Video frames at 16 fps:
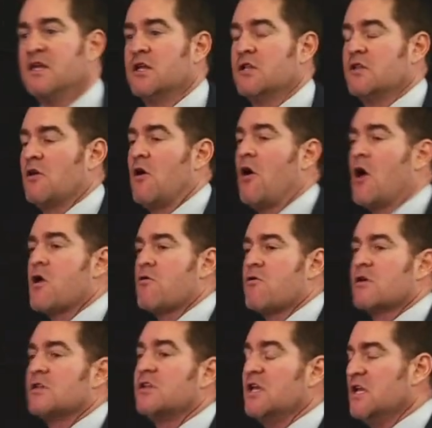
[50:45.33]
The
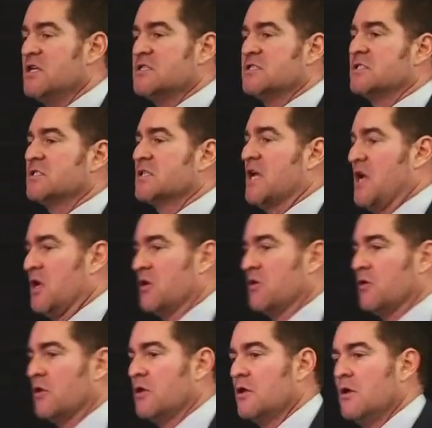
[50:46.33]
entire Adidas
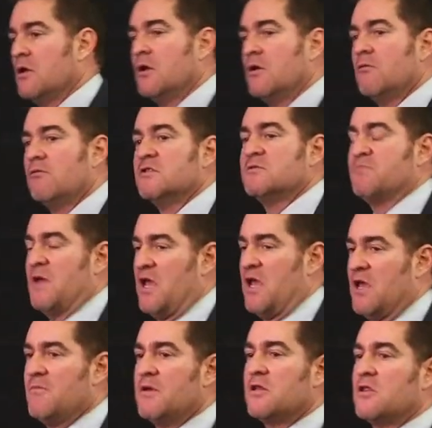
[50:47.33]
scandal was
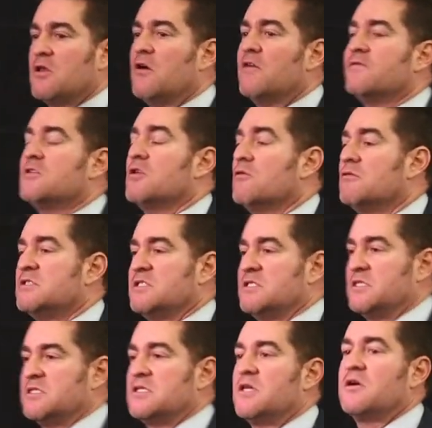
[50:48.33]
payment of to
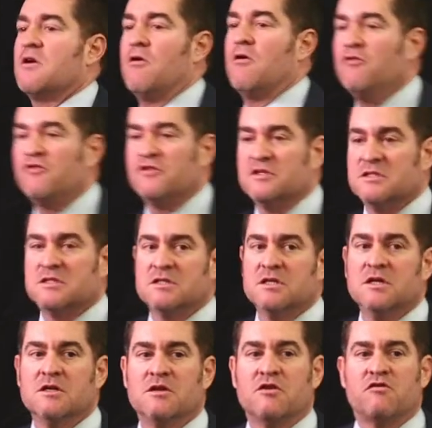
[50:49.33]
assistant coaches
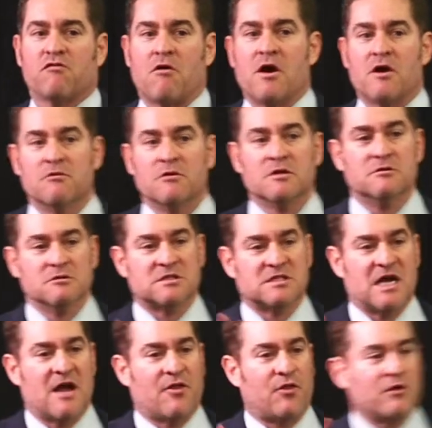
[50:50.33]
to try to induce
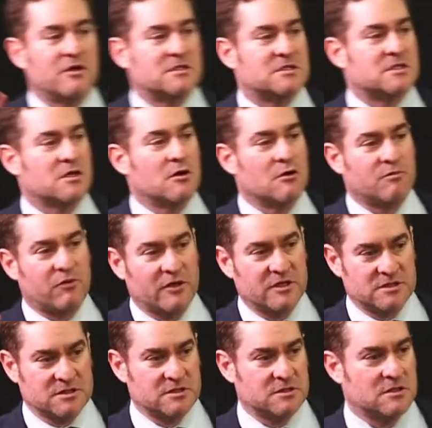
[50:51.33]
athletes to go to
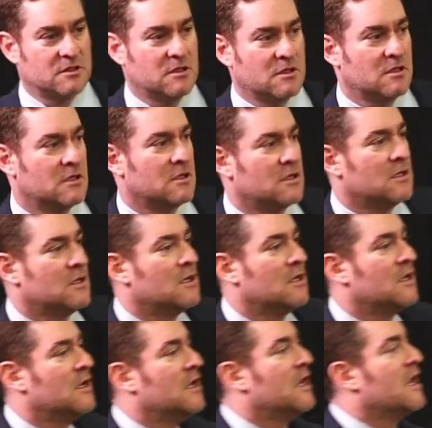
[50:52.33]
places.
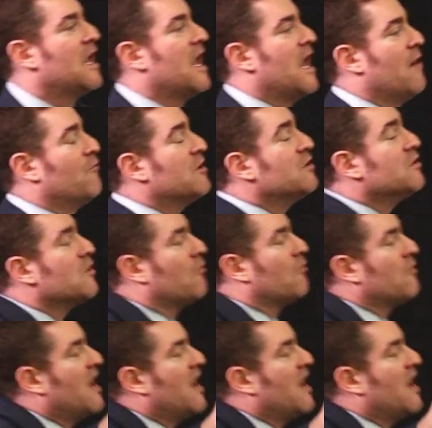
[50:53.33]
And when you don't